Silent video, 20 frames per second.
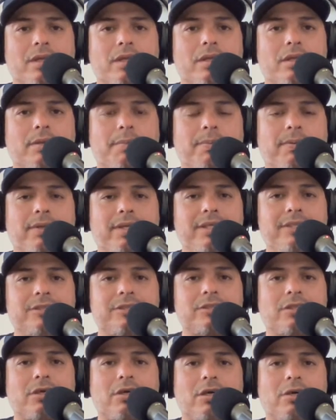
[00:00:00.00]
the police
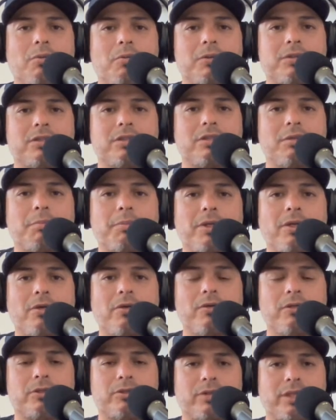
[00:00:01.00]
car was in the middle
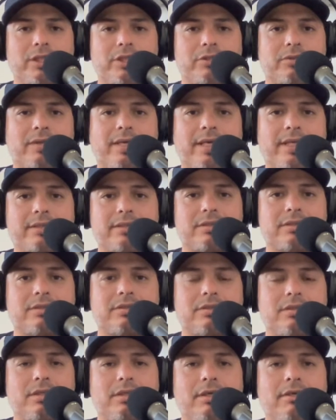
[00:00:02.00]
of the train tracks
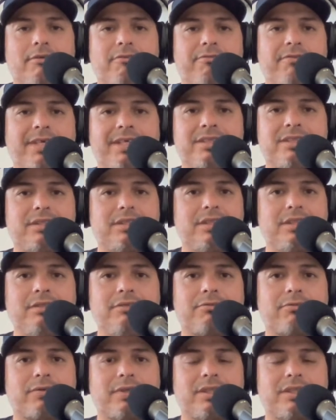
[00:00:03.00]
facing,
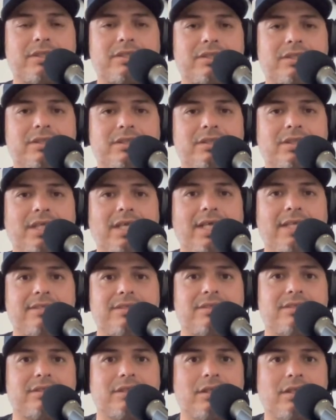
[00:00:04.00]
for instance,
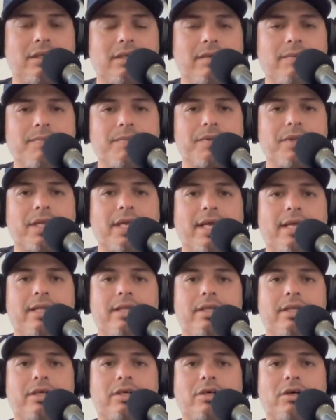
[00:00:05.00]
east,
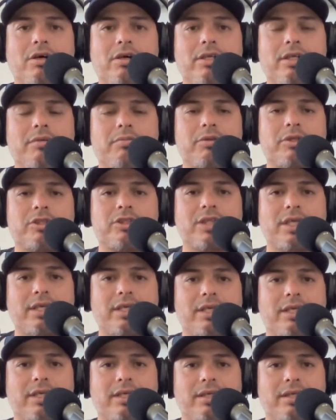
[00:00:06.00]
and the car they were
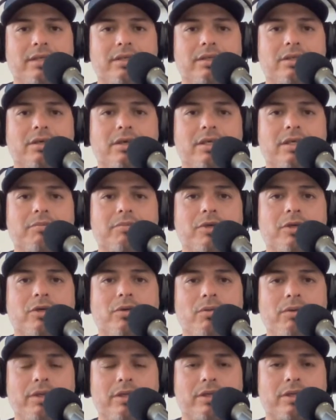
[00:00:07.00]

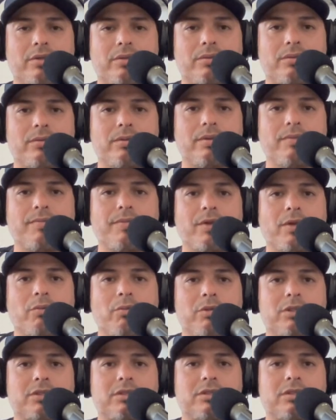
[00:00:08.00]
going through
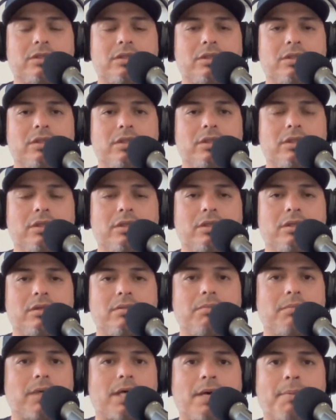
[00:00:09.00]
was
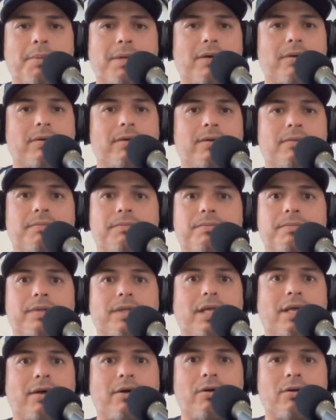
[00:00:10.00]
about,
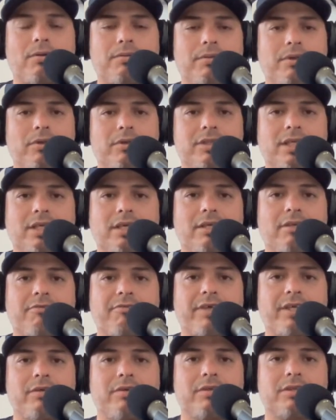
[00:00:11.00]
I don't know, it looks like on the
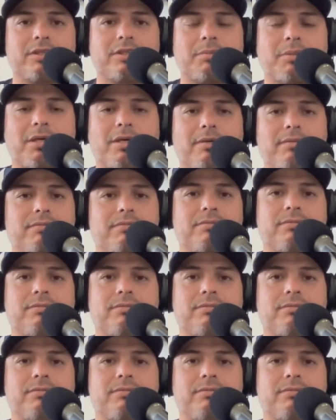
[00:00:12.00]
video it's about